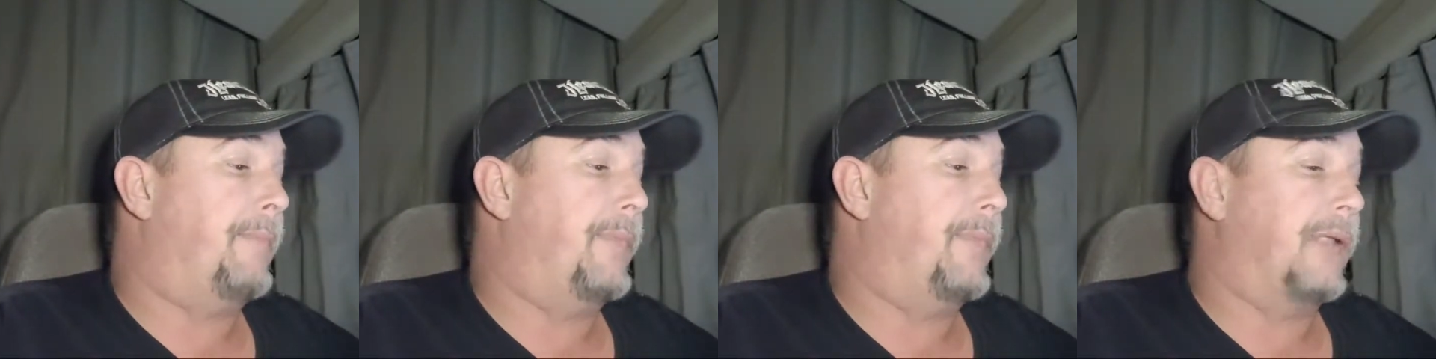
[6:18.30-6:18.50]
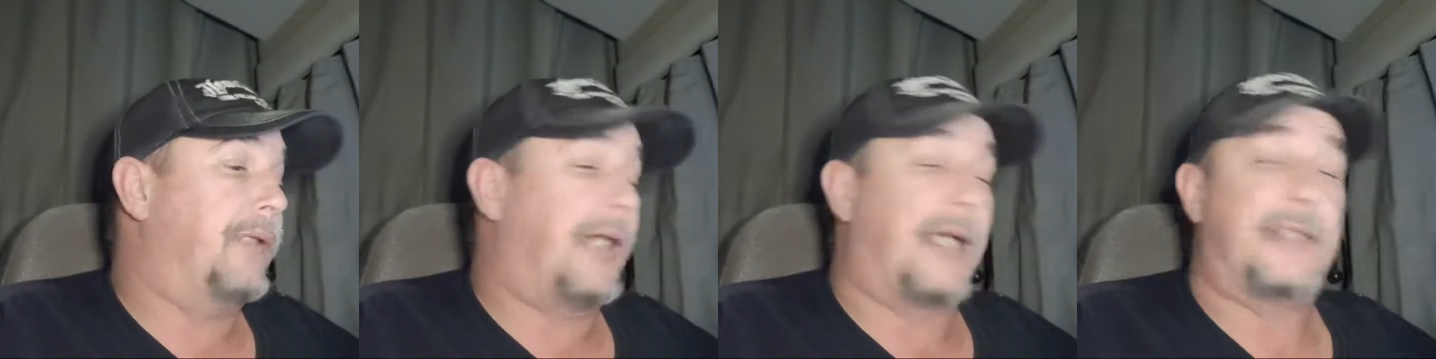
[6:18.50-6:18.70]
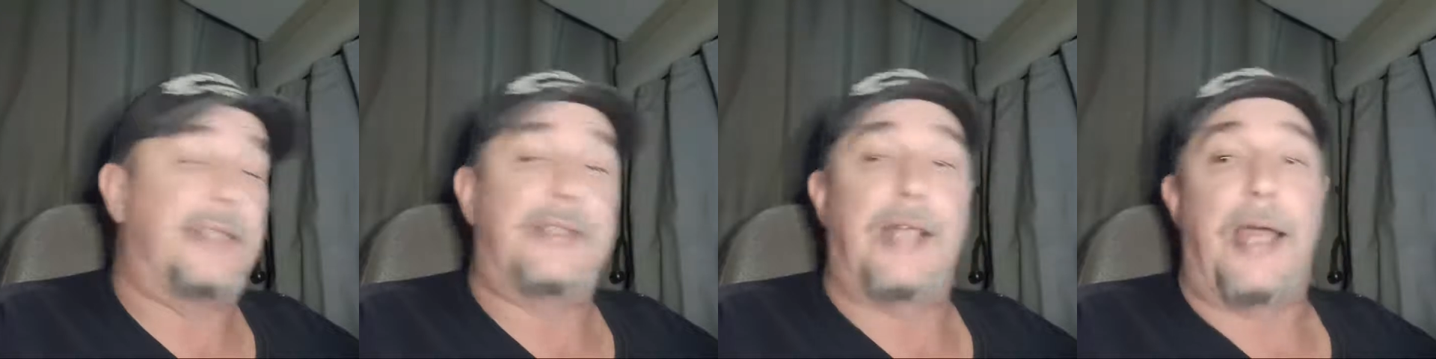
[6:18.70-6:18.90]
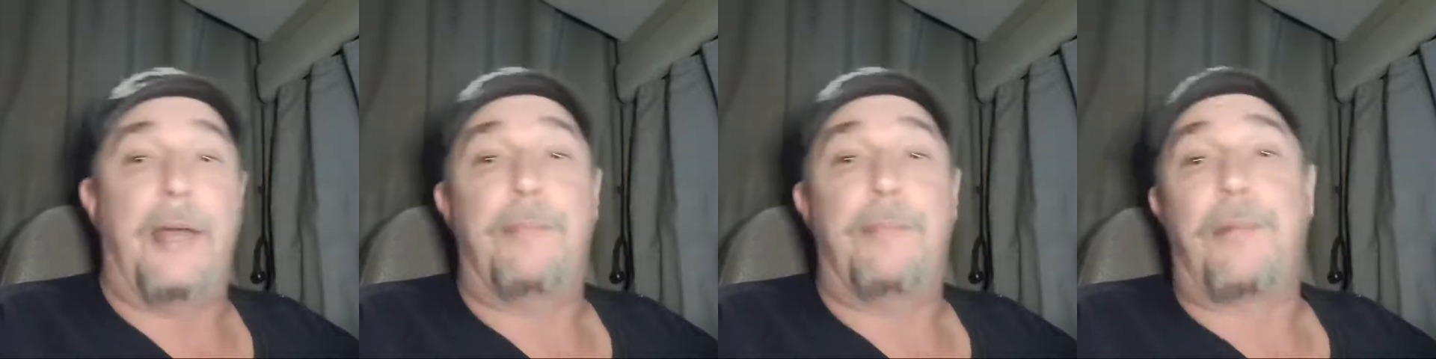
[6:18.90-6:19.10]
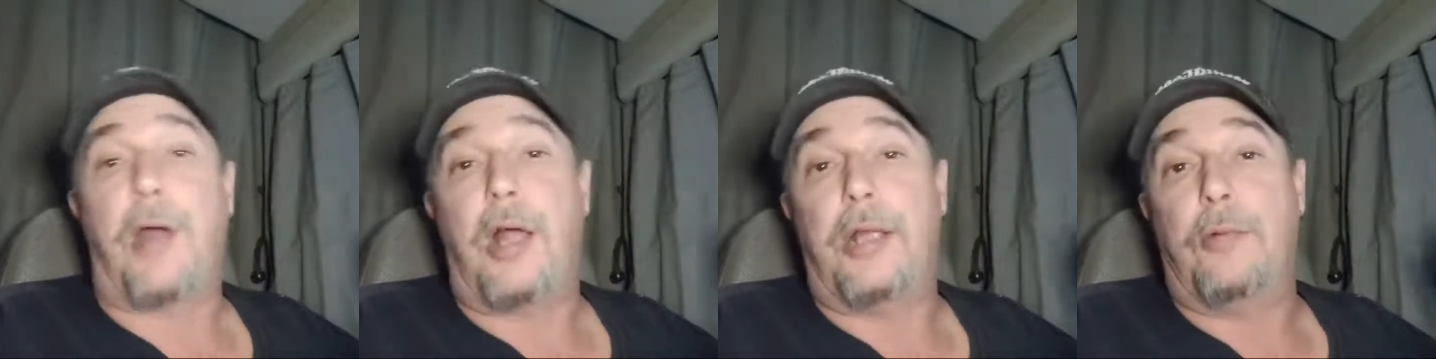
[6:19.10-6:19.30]
like I say,
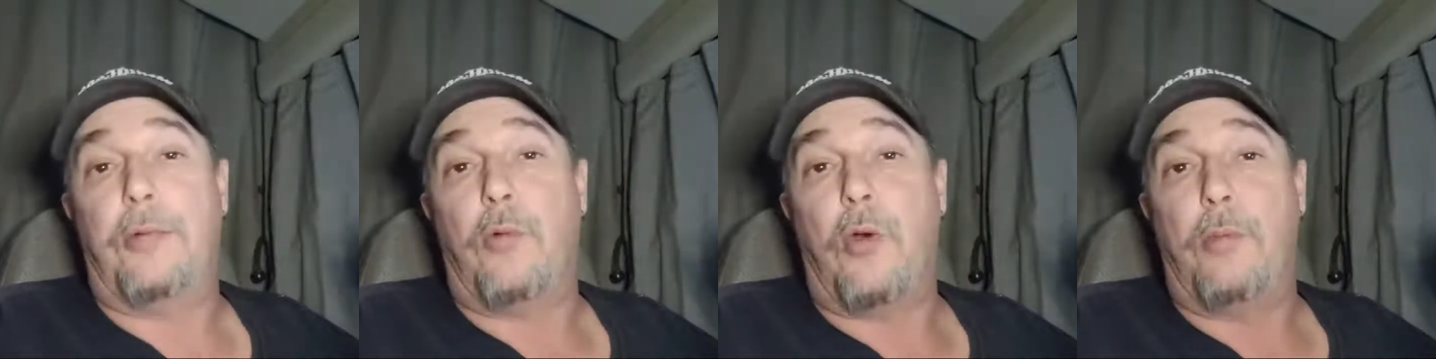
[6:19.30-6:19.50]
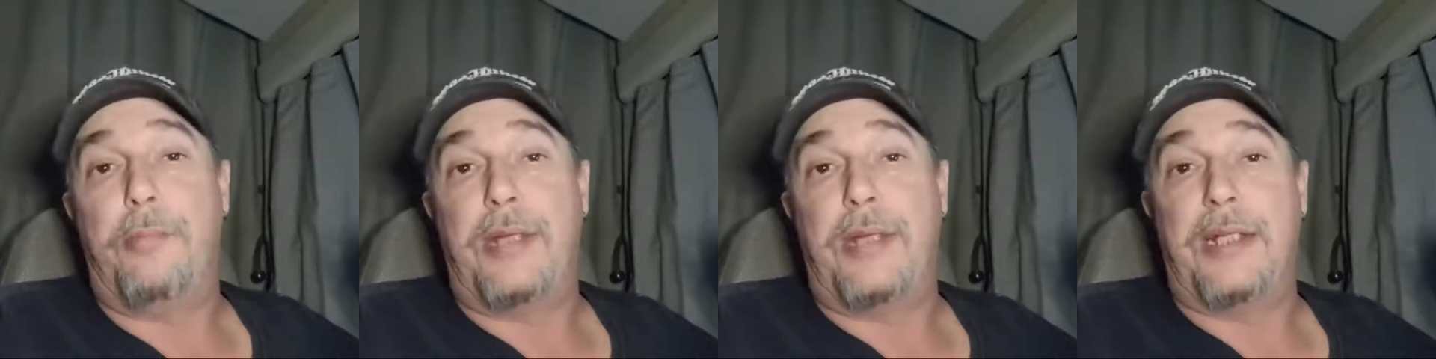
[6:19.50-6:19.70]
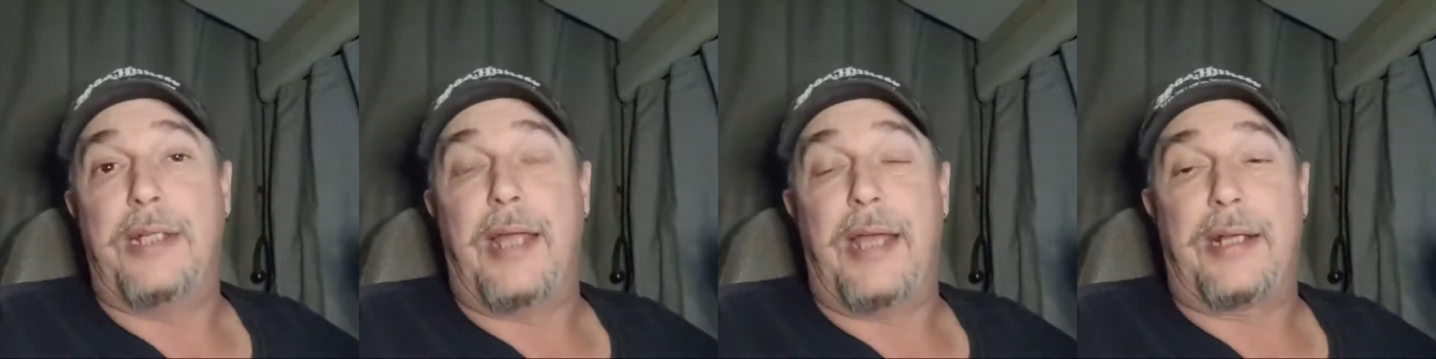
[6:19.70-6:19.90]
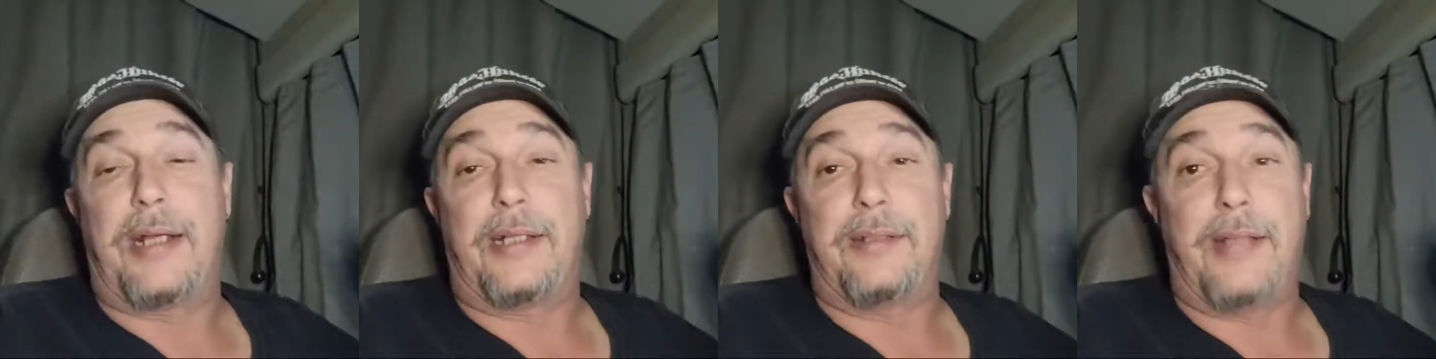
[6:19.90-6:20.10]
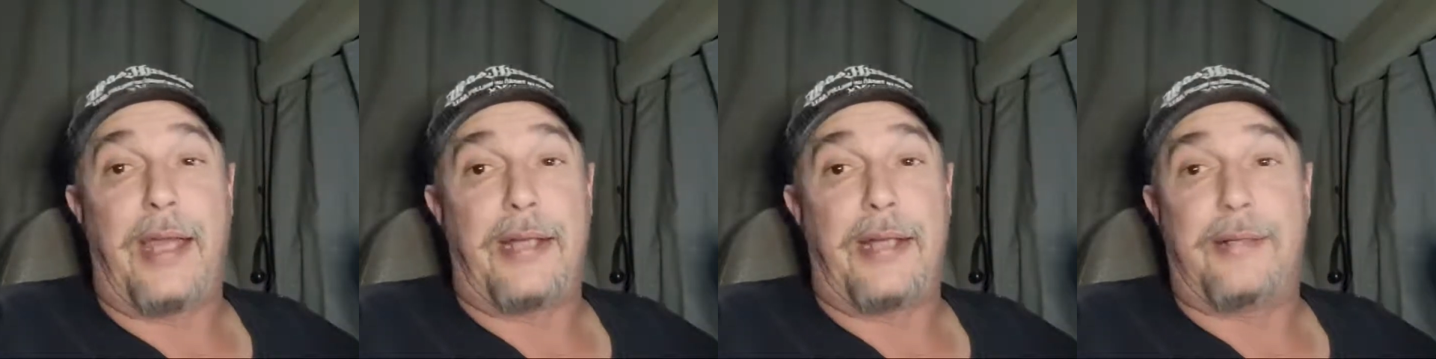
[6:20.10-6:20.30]
it probably won't be like
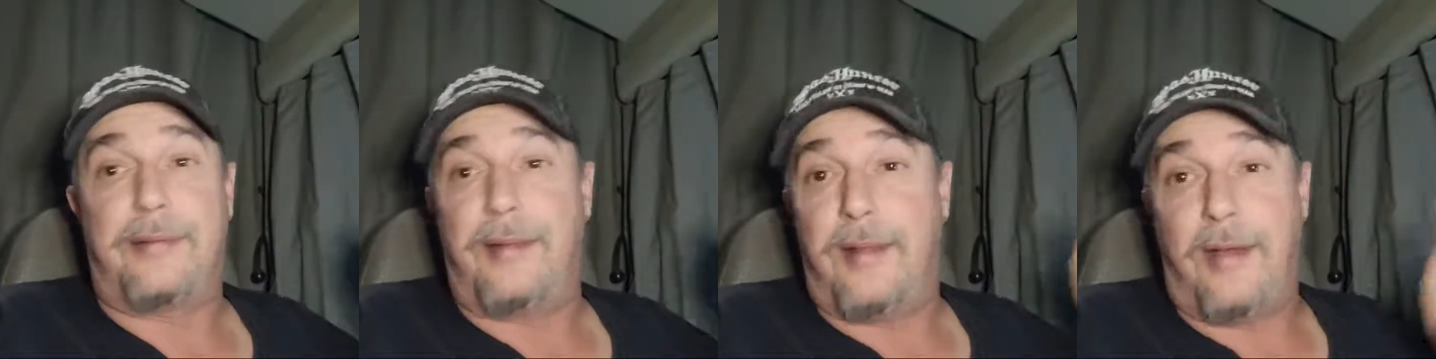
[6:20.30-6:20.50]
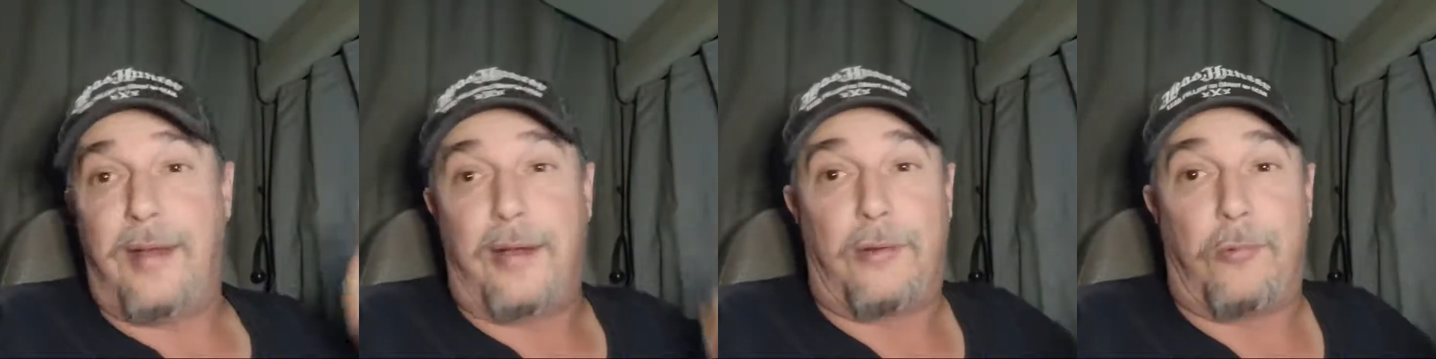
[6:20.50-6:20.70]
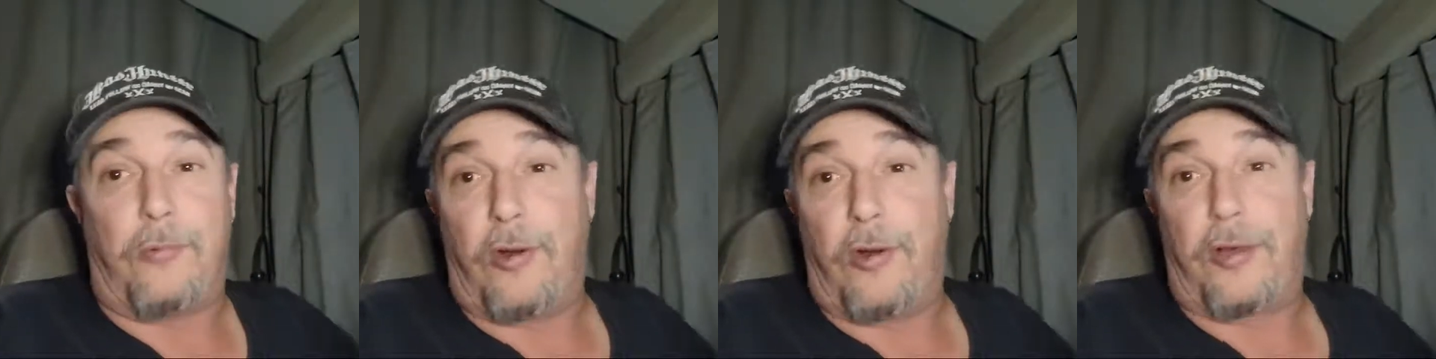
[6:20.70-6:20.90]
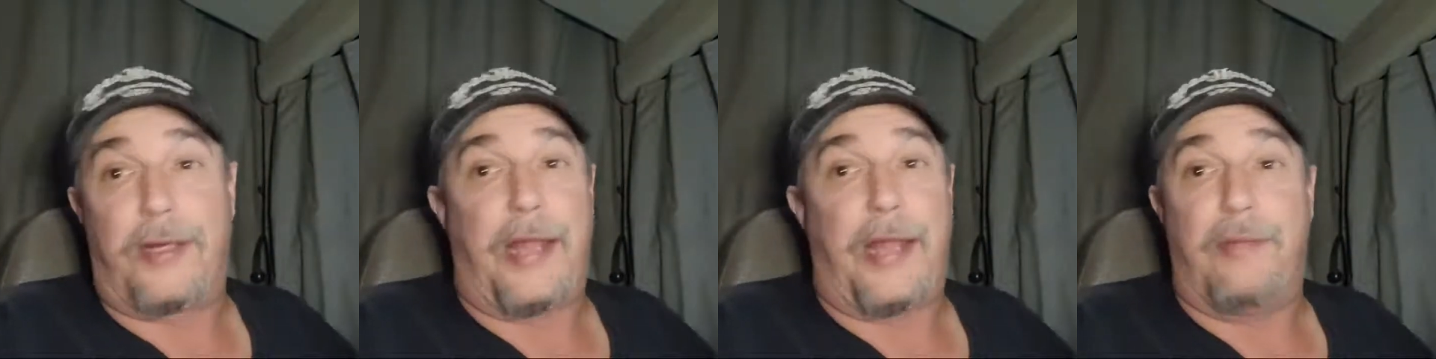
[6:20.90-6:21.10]
clockwork